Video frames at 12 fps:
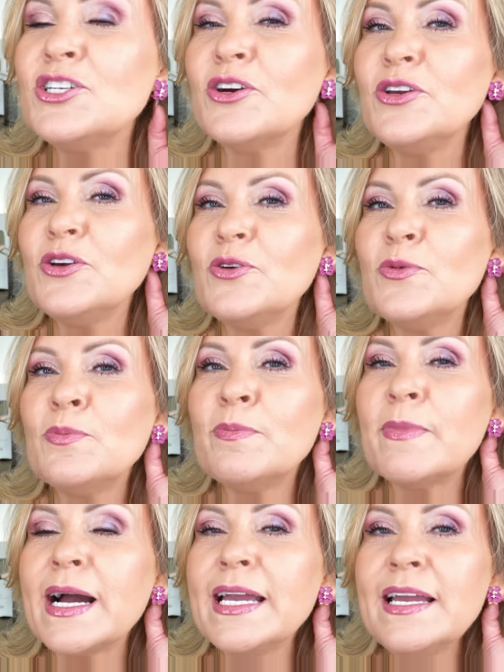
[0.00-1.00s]
show you
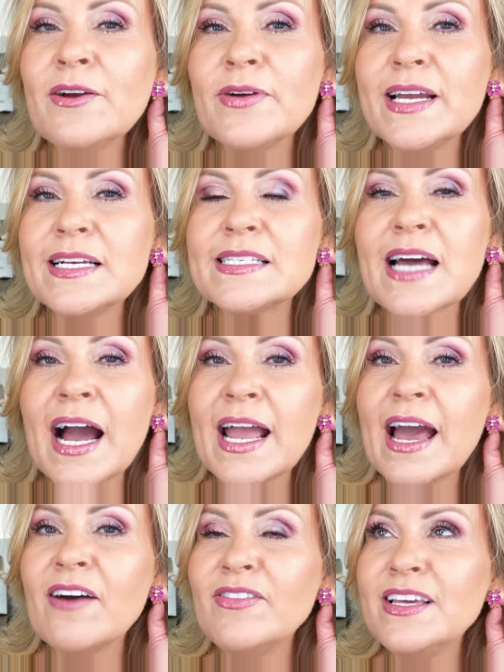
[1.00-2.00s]
my earrings. I
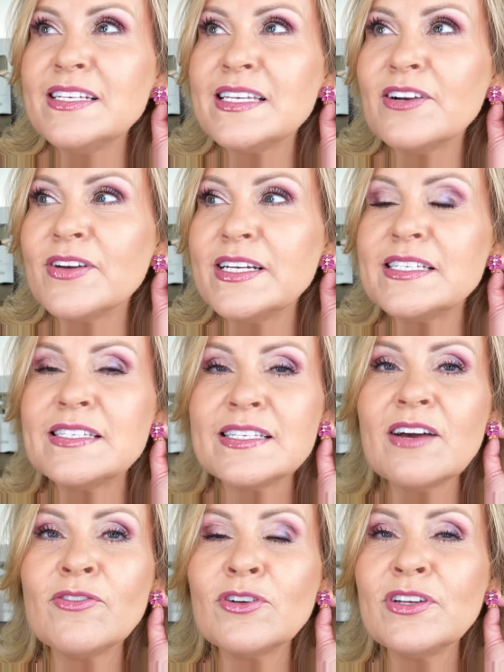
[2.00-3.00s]
have these earrings in
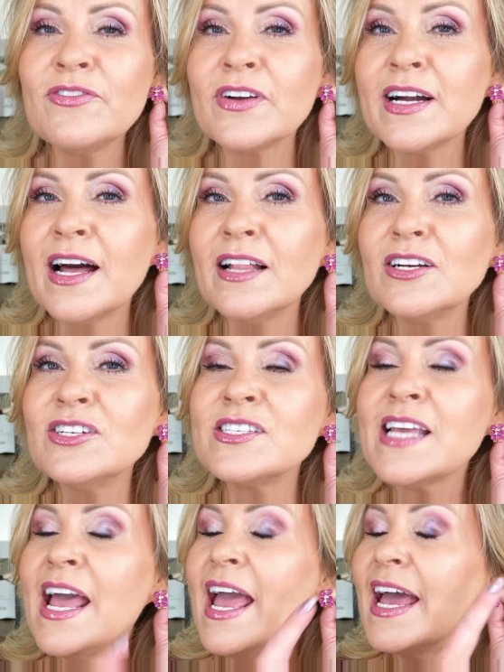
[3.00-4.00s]
several different
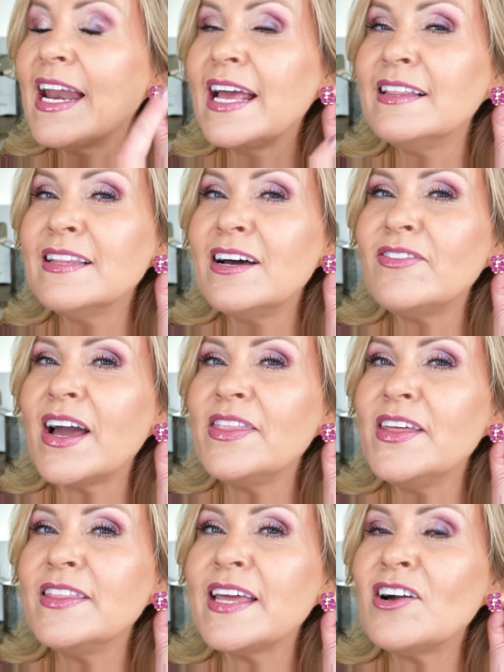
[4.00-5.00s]
colors, and I love, I
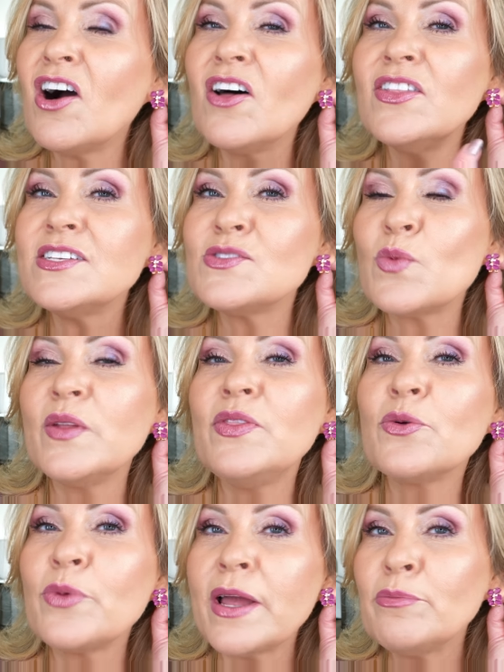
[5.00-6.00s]
think they call this one
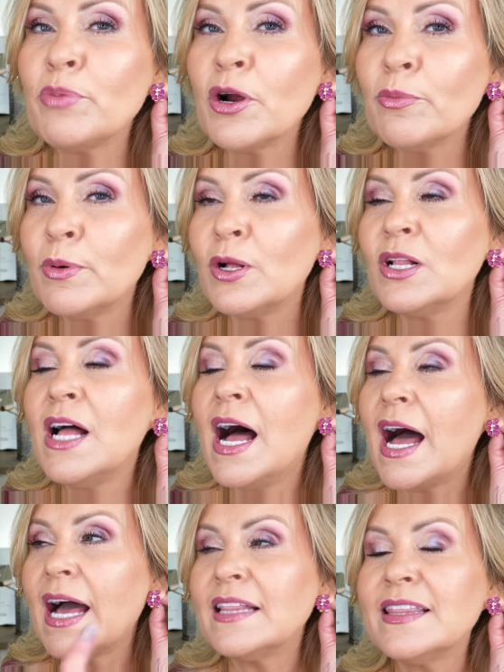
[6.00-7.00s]
the red purple.
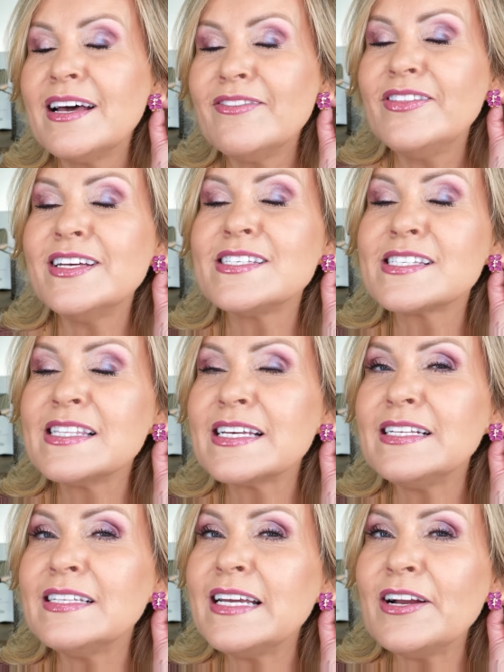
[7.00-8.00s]
I love this little